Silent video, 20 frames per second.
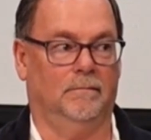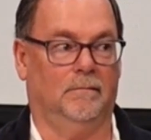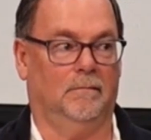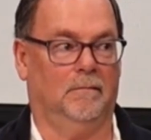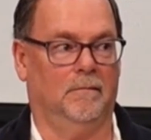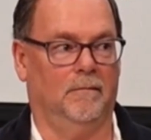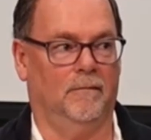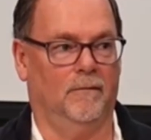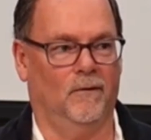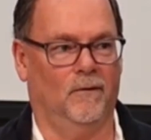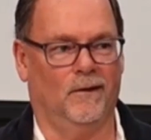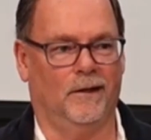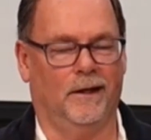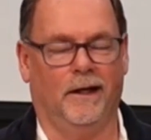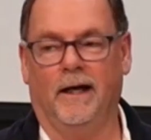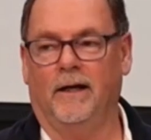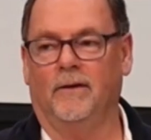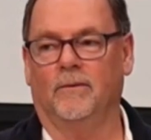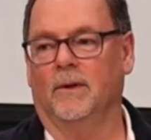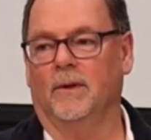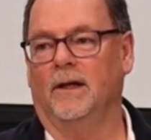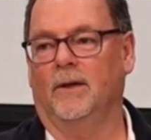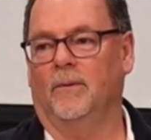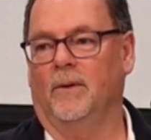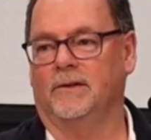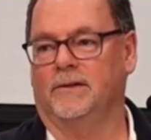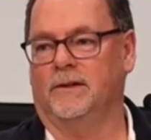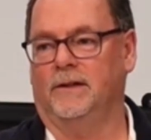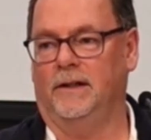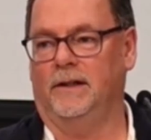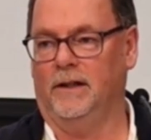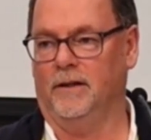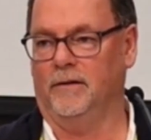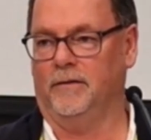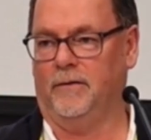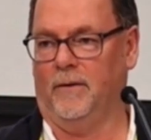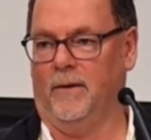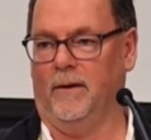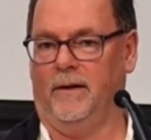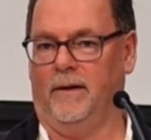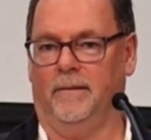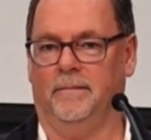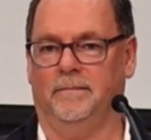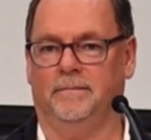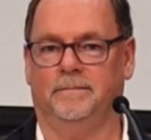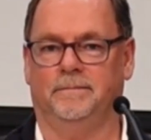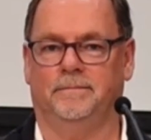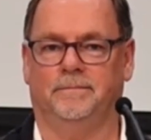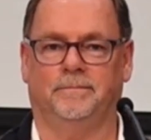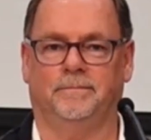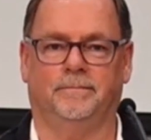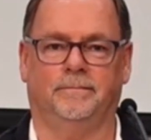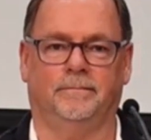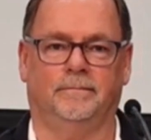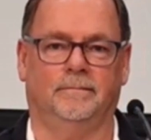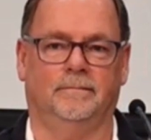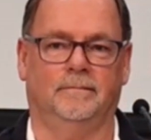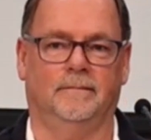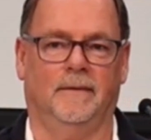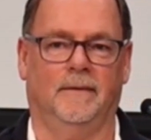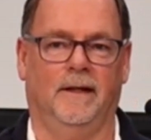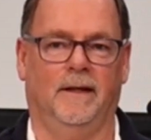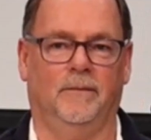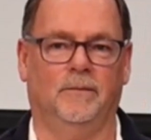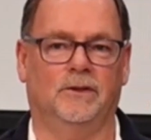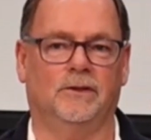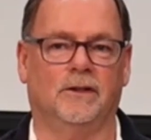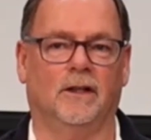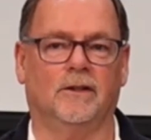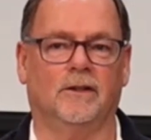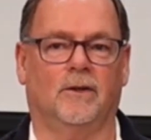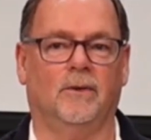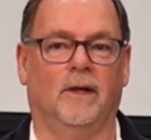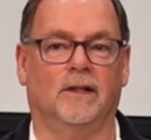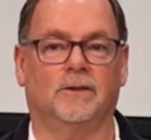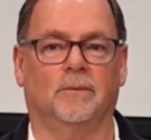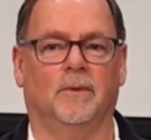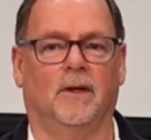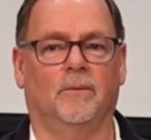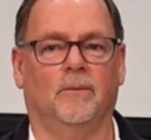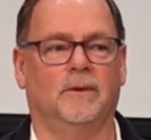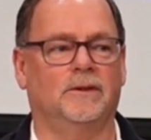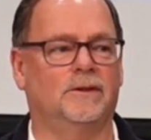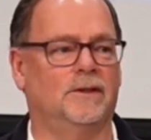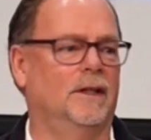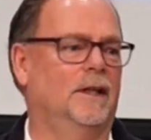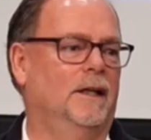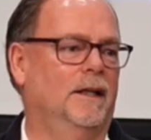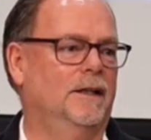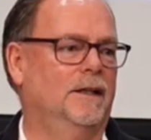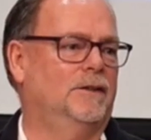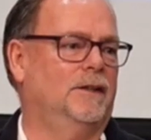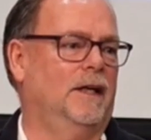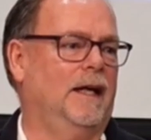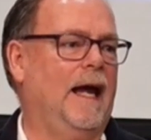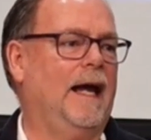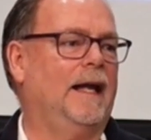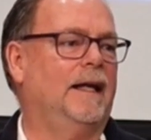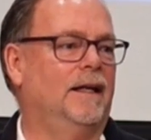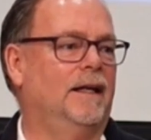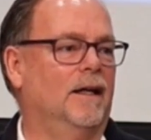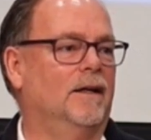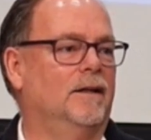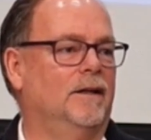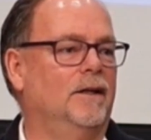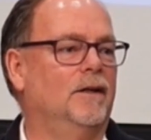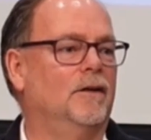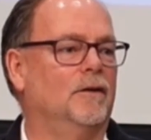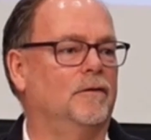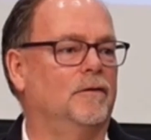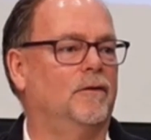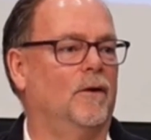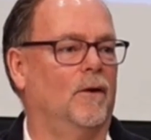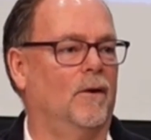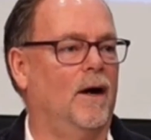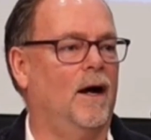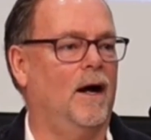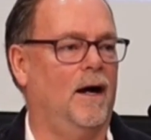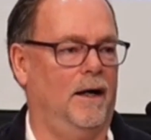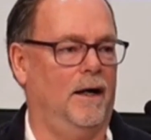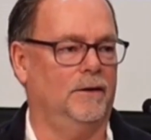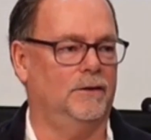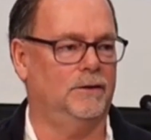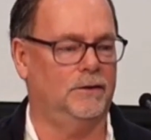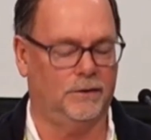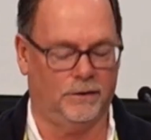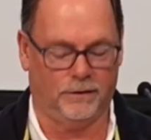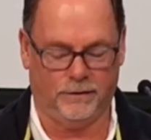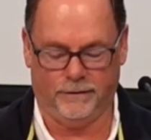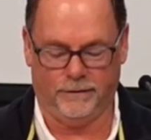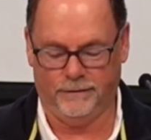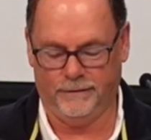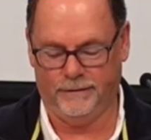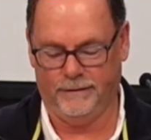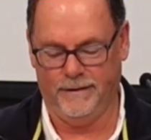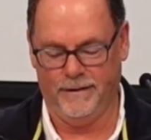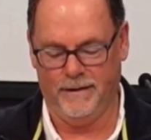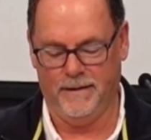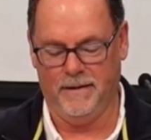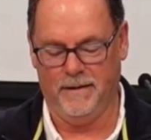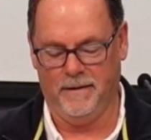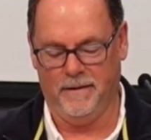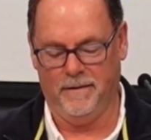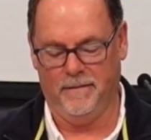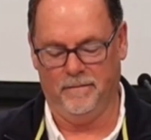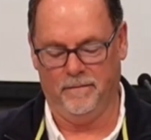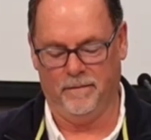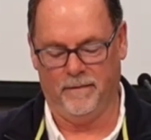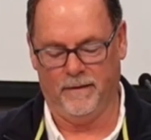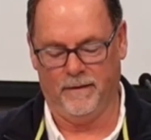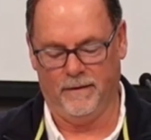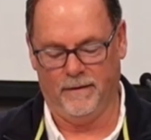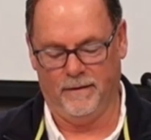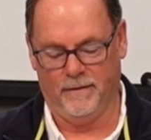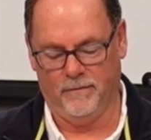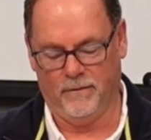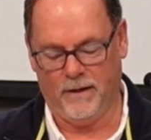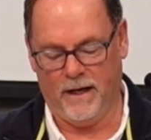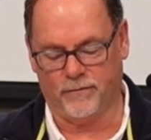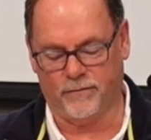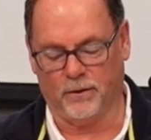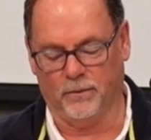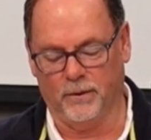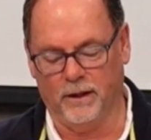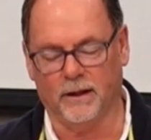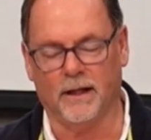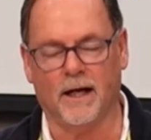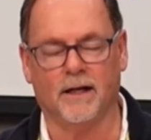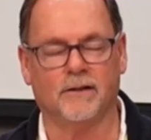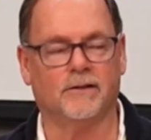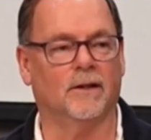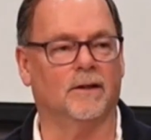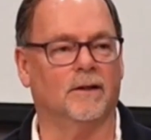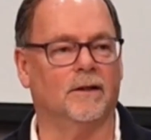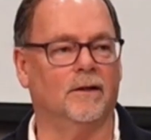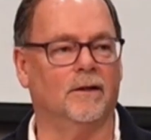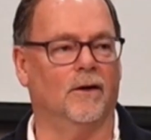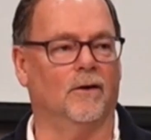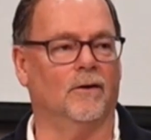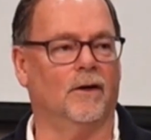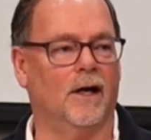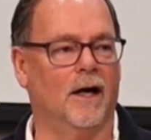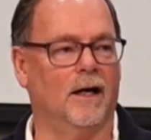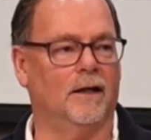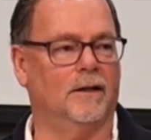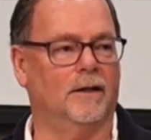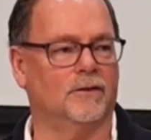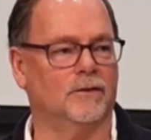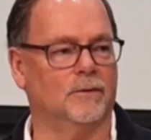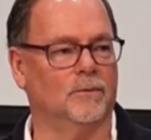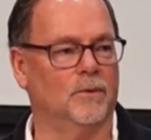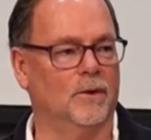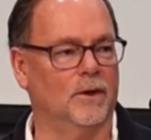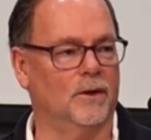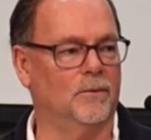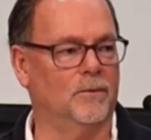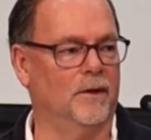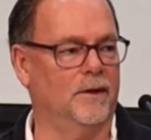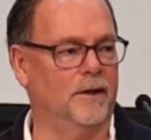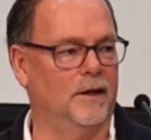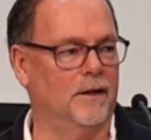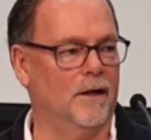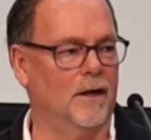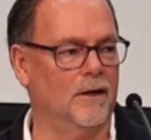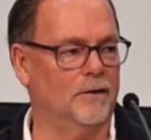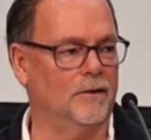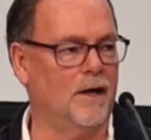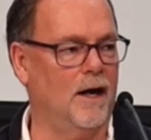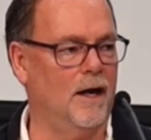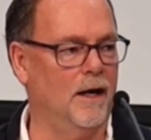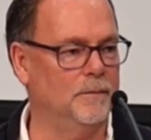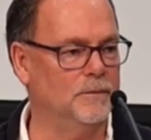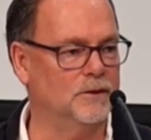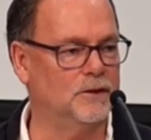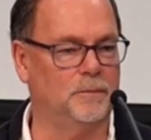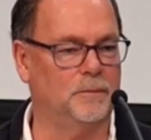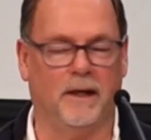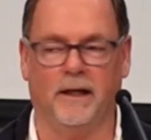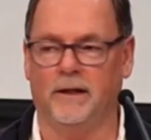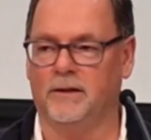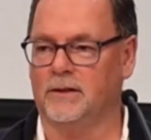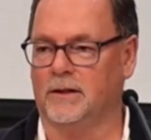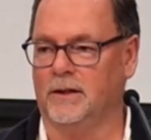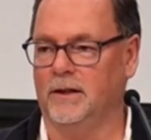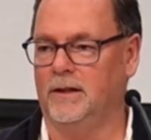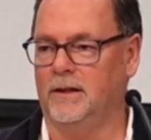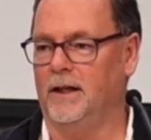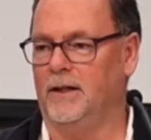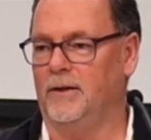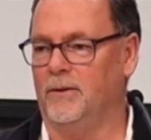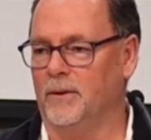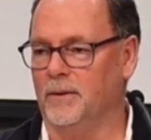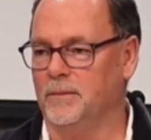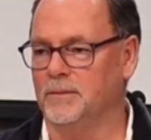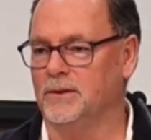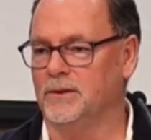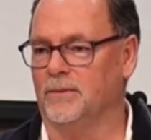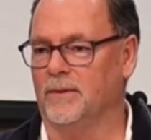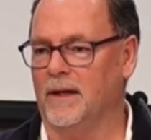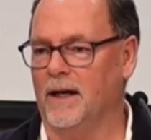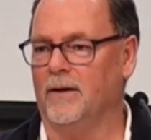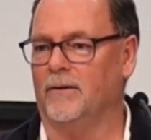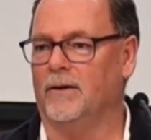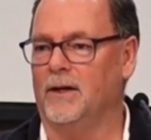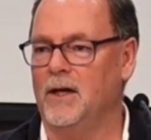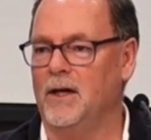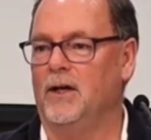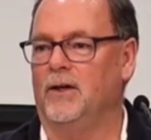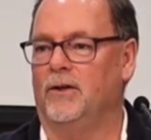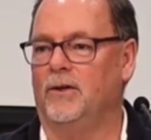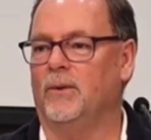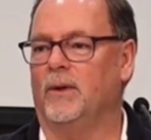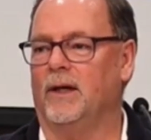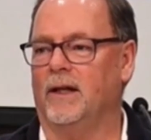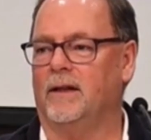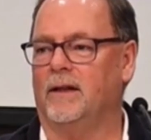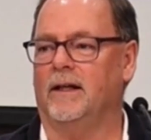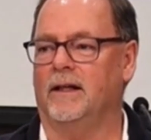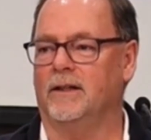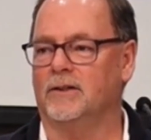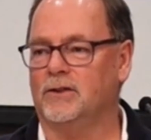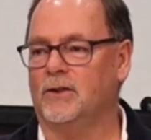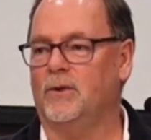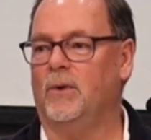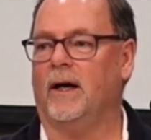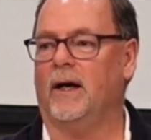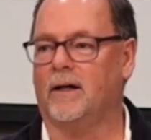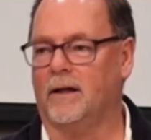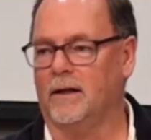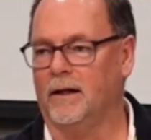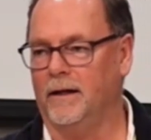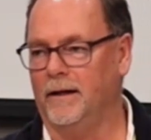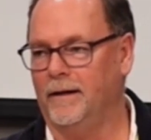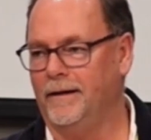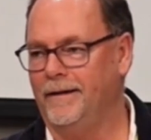well, the end really wasn't near for them. And we start to question, well, was, is the end near for us? We have to realize that, you know, God doesn't work within our time-space continuums around doing things quickly